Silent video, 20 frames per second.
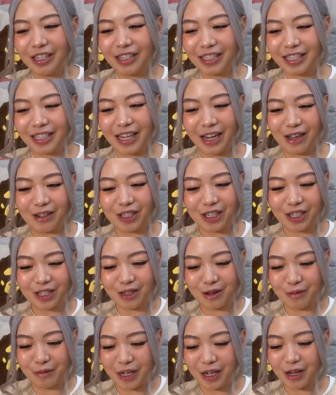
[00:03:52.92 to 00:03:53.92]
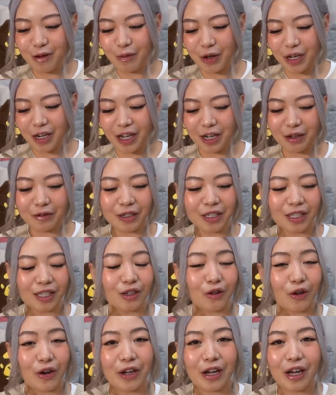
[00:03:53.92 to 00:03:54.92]
nostalgic to me. When I was
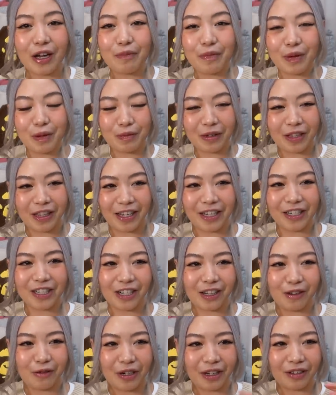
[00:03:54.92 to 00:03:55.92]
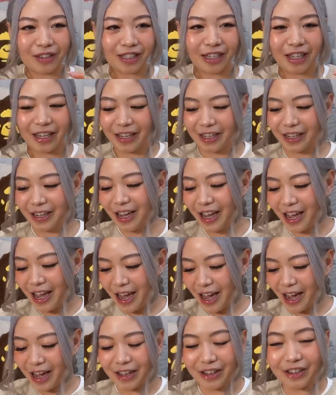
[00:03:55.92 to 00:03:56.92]
growing up in Malaysia when I was a kid,
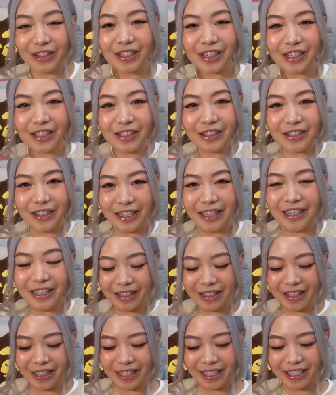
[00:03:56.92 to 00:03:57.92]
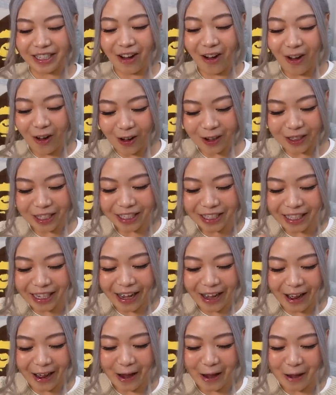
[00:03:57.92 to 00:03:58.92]
I used to eat this all the
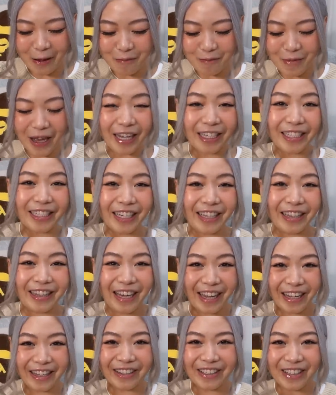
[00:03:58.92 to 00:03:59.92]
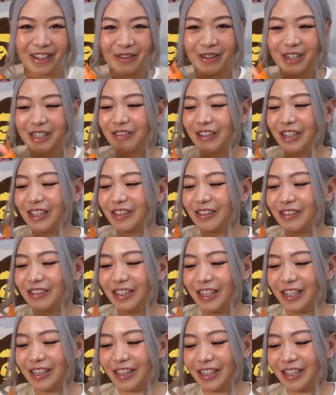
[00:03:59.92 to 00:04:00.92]
time. Anson, thank you so much for including